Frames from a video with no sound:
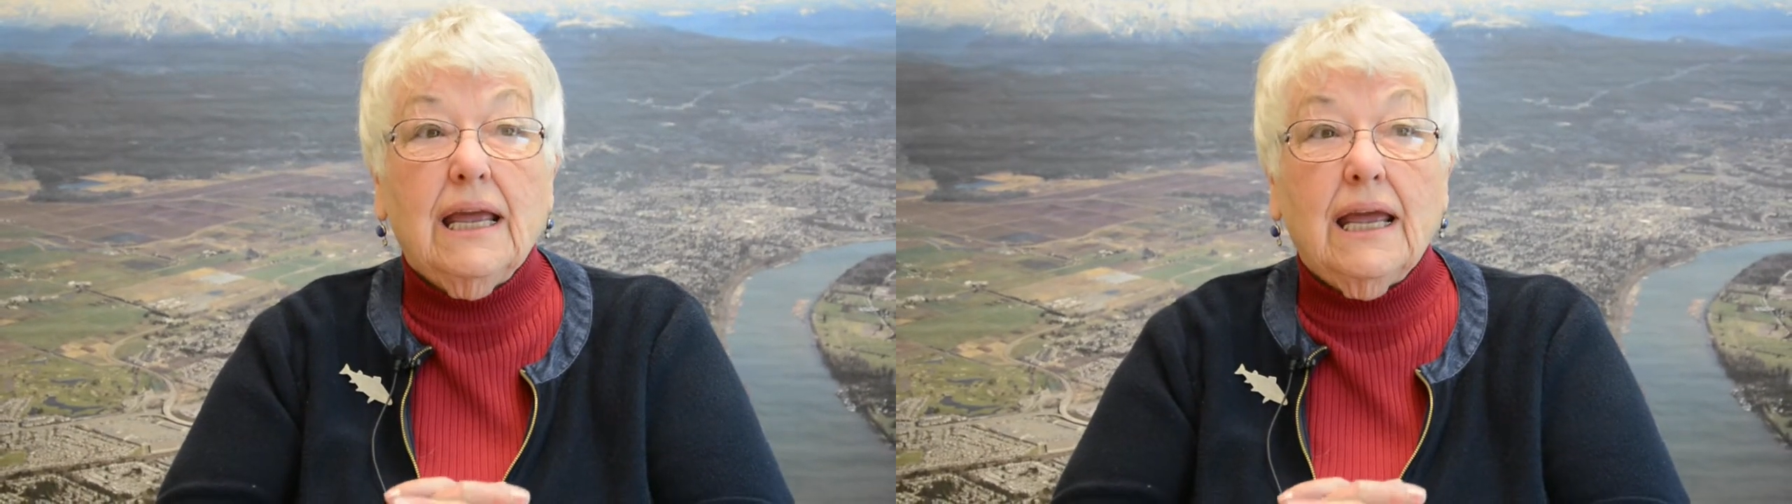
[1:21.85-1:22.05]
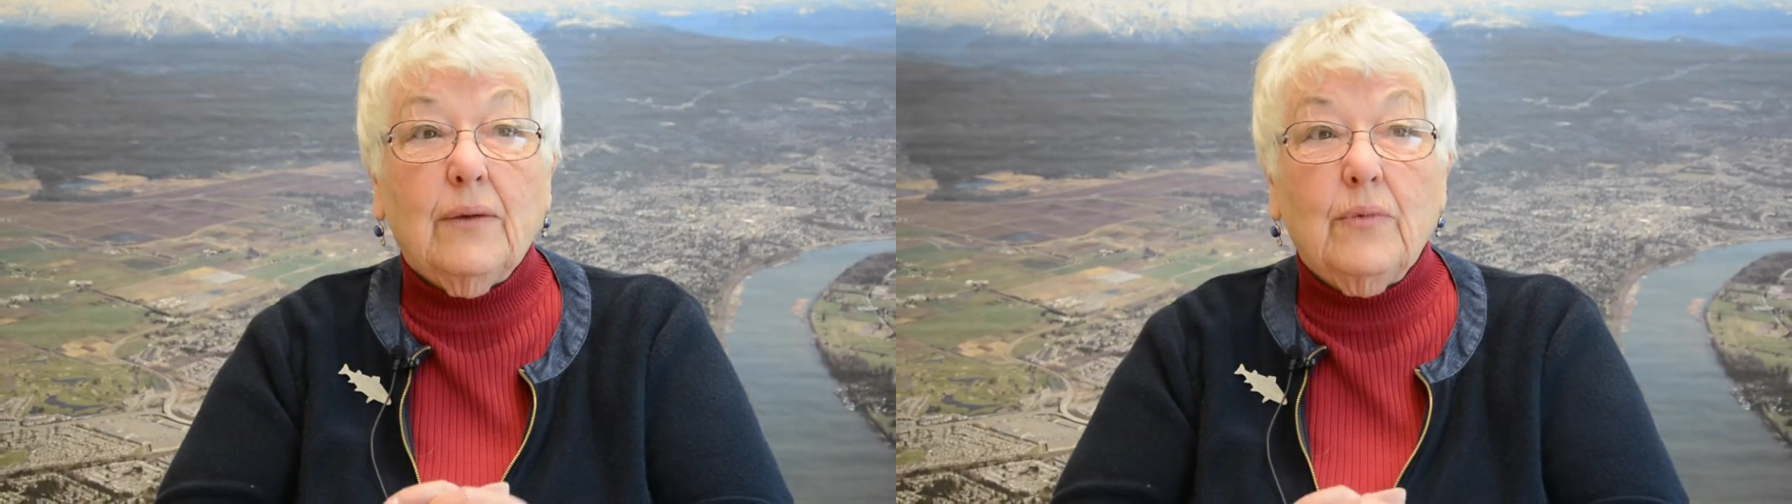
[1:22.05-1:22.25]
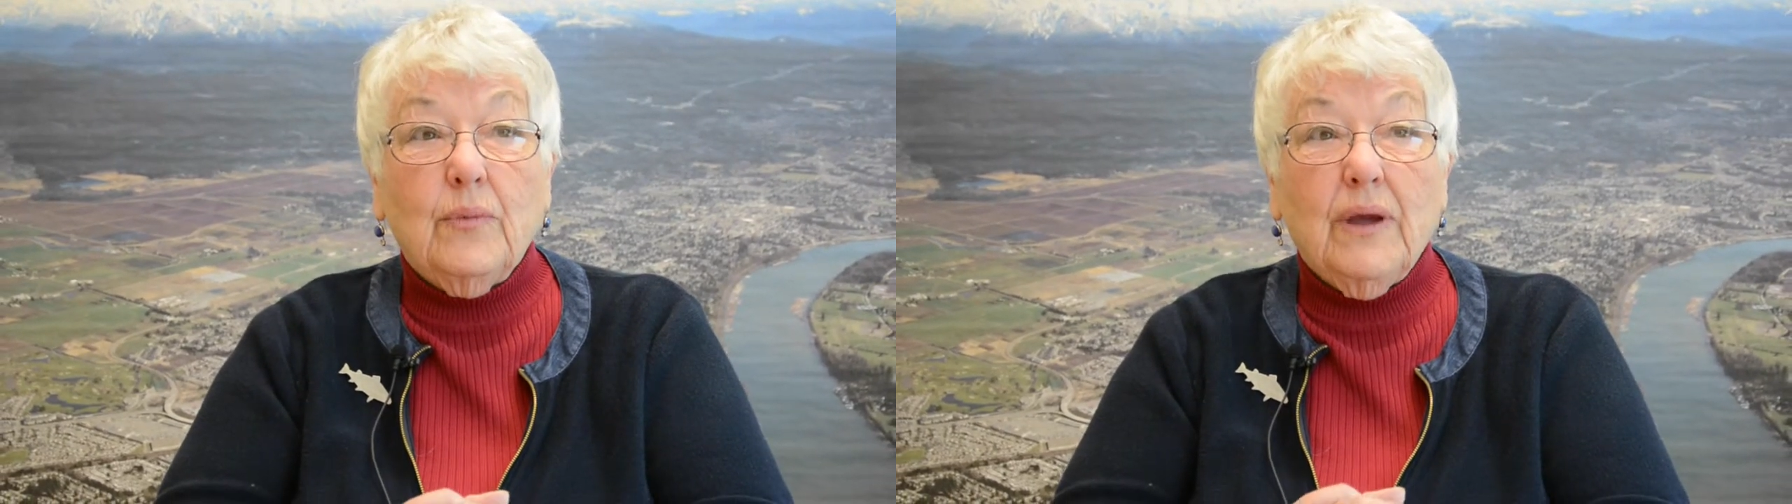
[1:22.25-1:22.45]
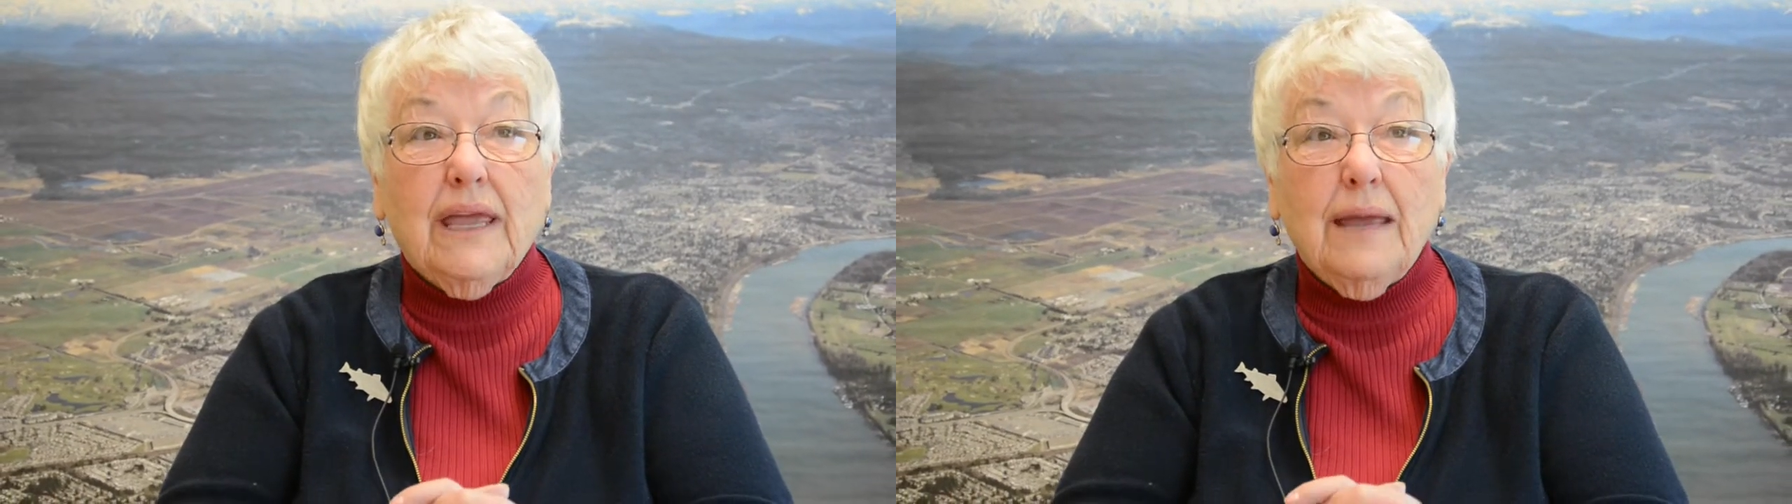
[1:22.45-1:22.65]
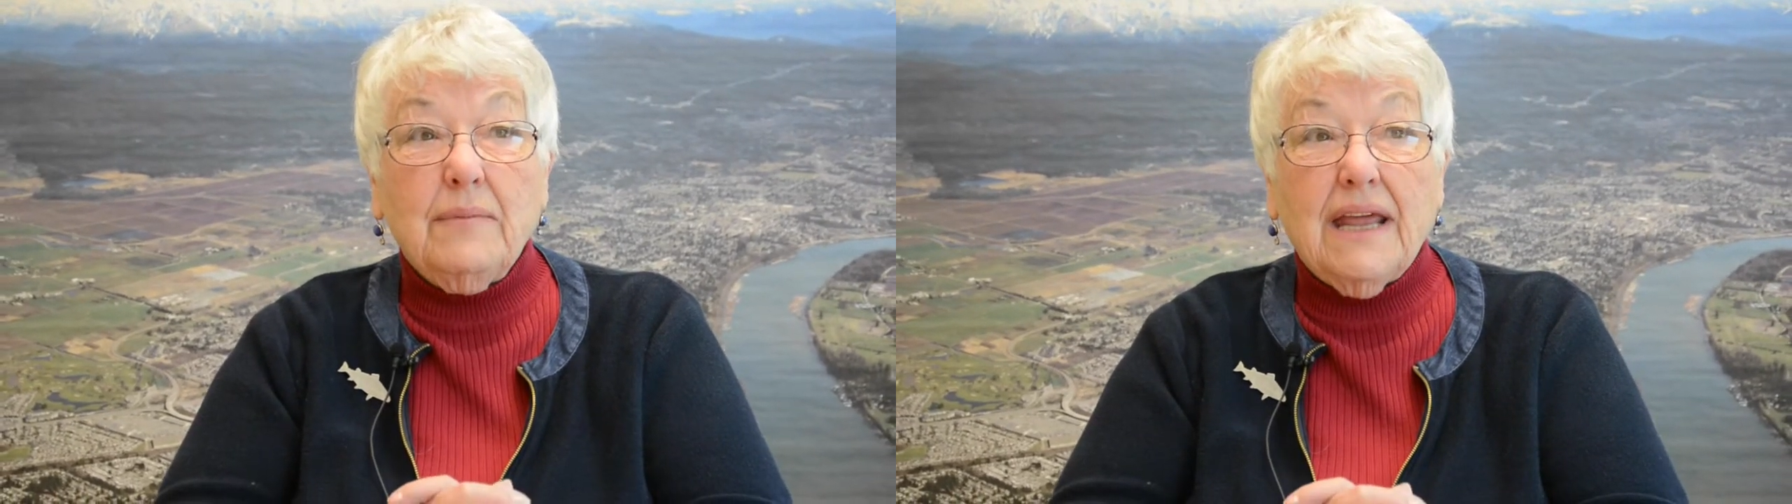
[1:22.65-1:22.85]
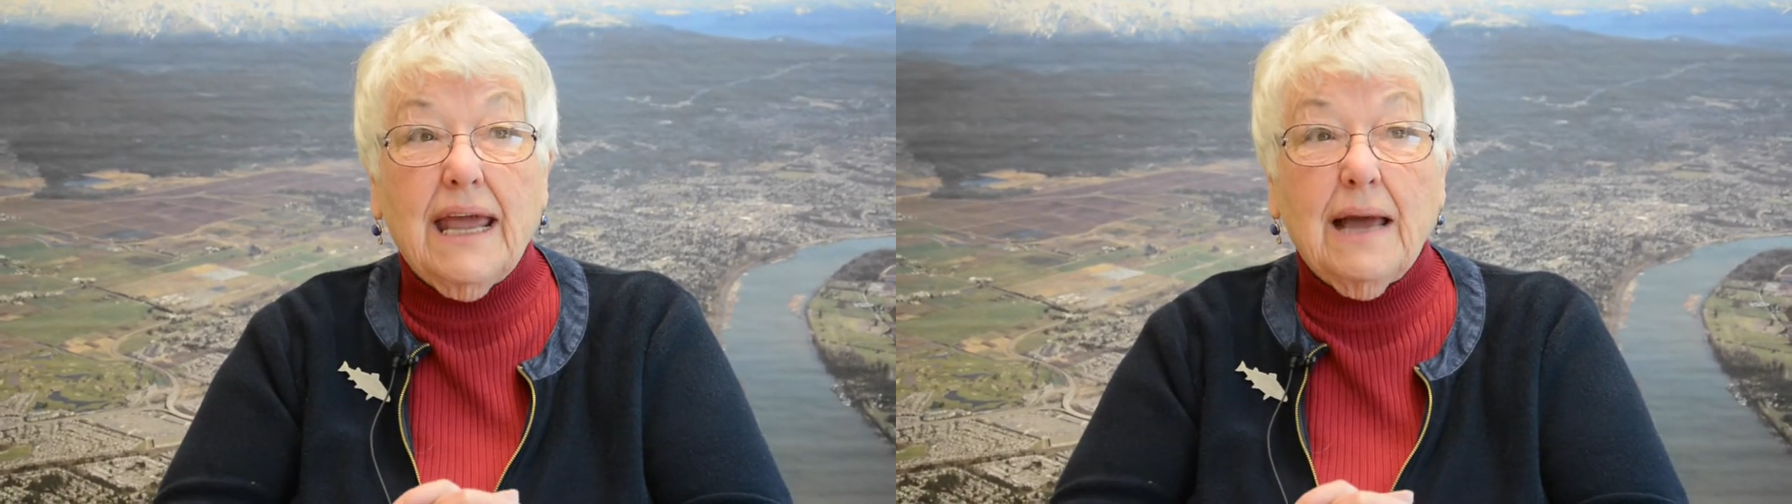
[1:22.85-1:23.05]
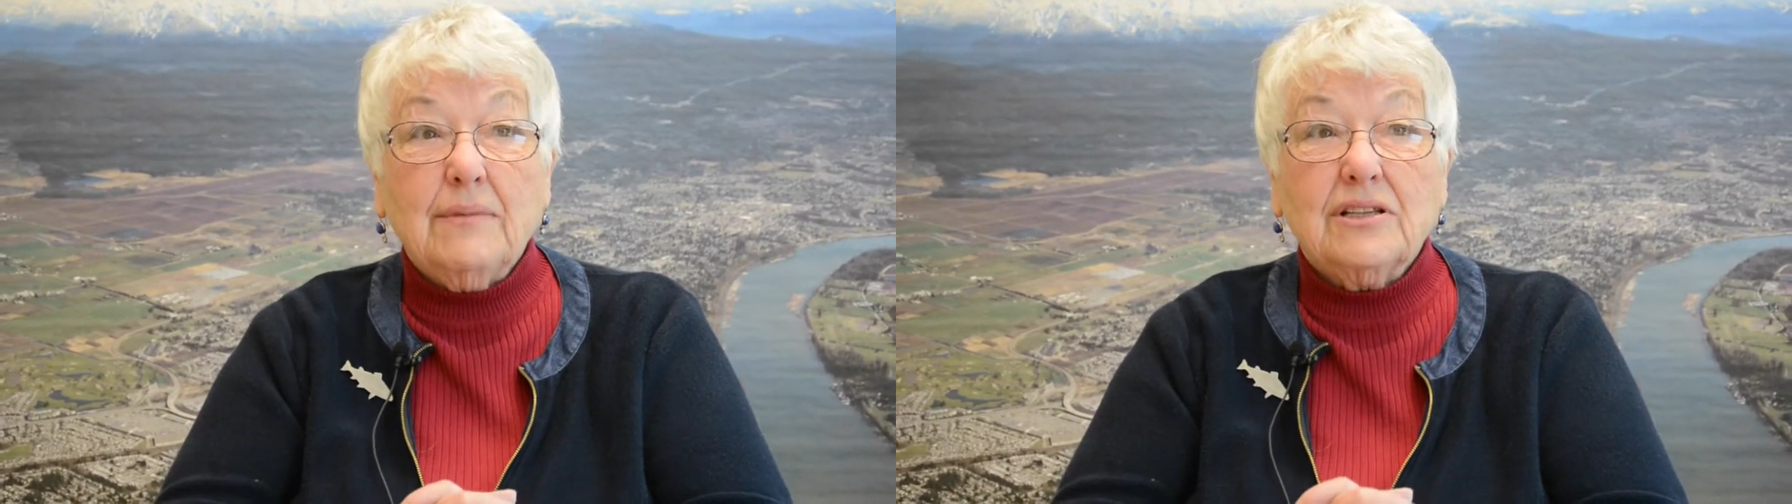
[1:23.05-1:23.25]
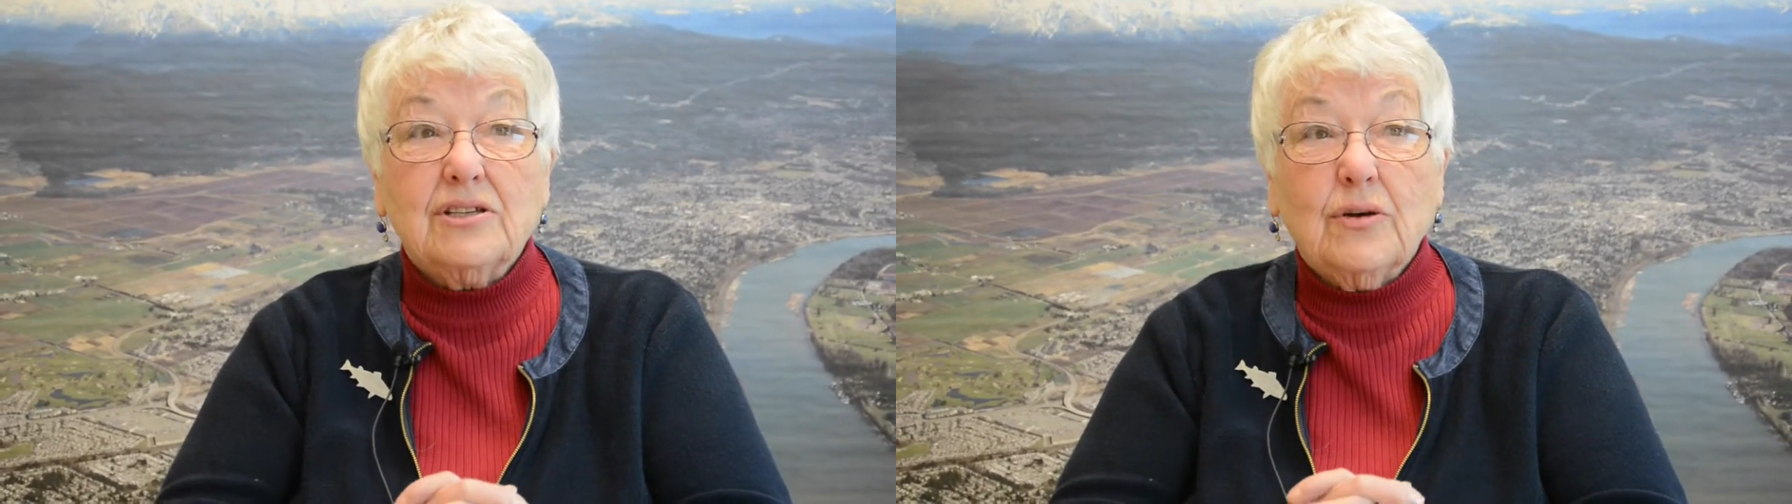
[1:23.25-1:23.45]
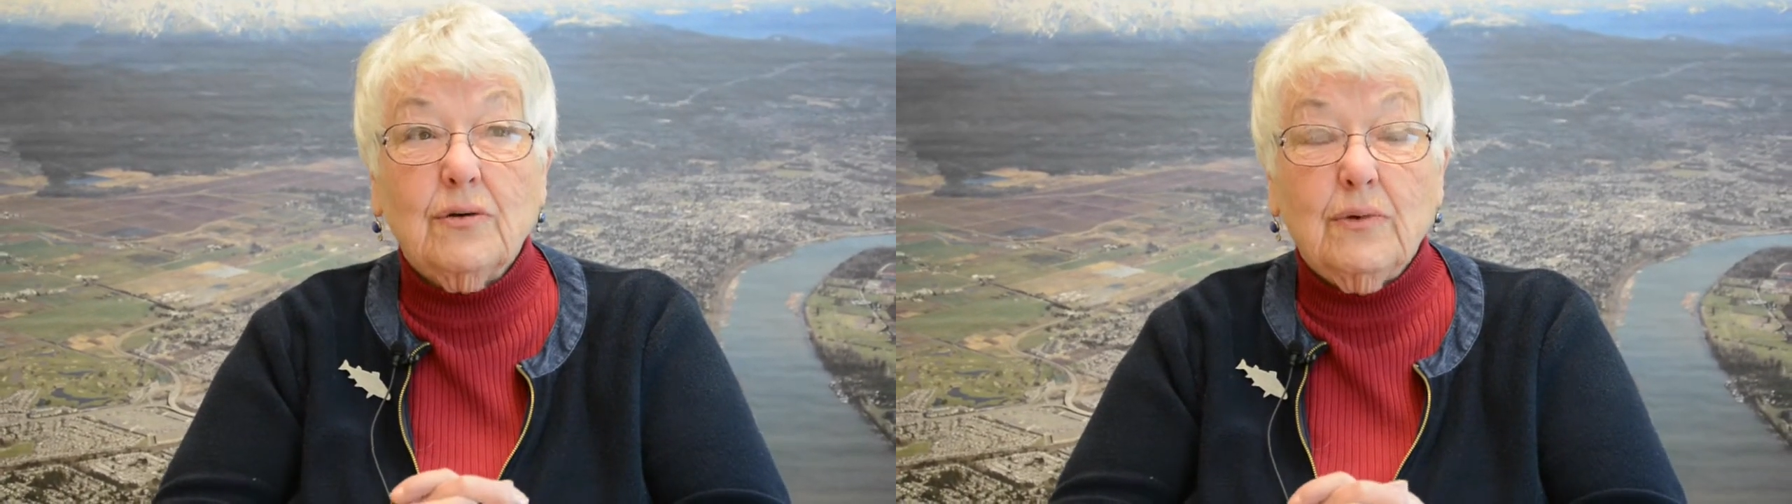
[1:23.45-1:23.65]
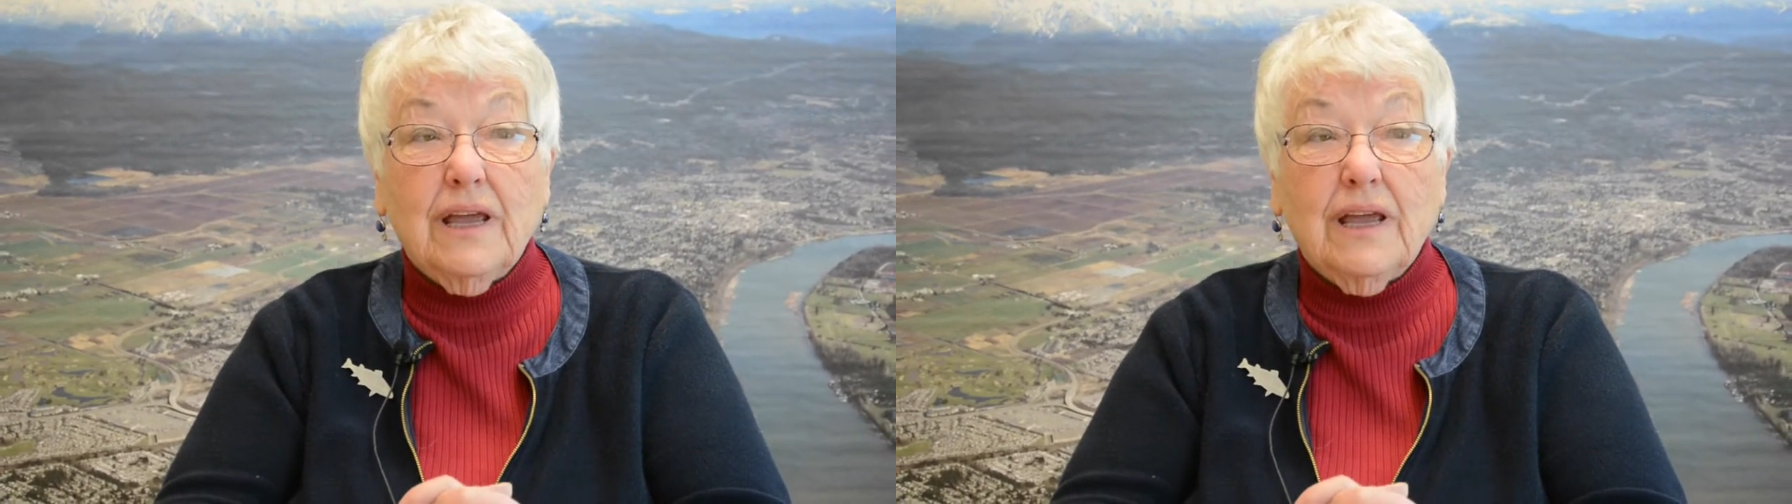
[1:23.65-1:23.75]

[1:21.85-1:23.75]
And when we came to Hammond School,